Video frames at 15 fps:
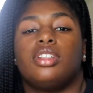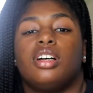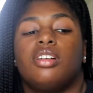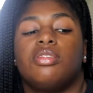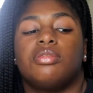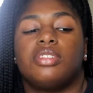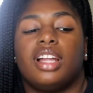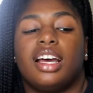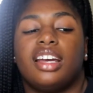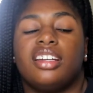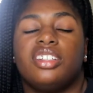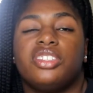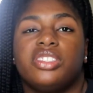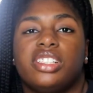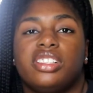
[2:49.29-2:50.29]
Don't
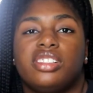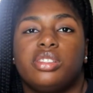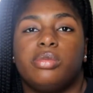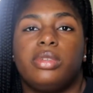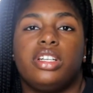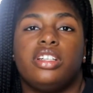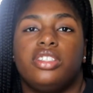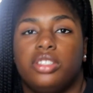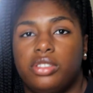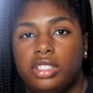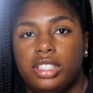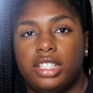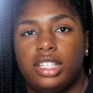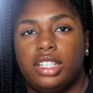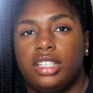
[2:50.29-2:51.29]
like drink too many
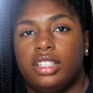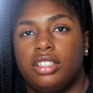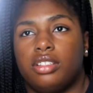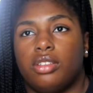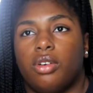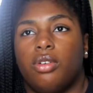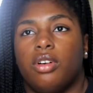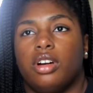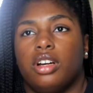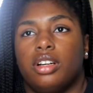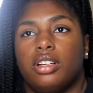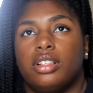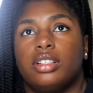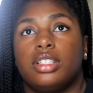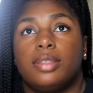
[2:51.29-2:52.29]
juices,
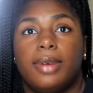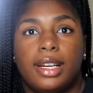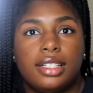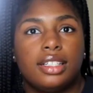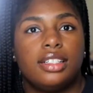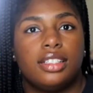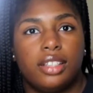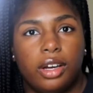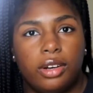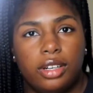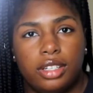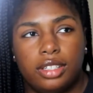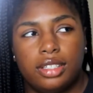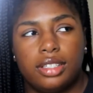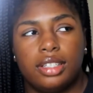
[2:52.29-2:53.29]
or especially
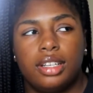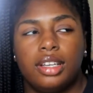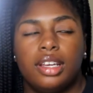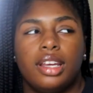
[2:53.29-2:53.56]
sodas.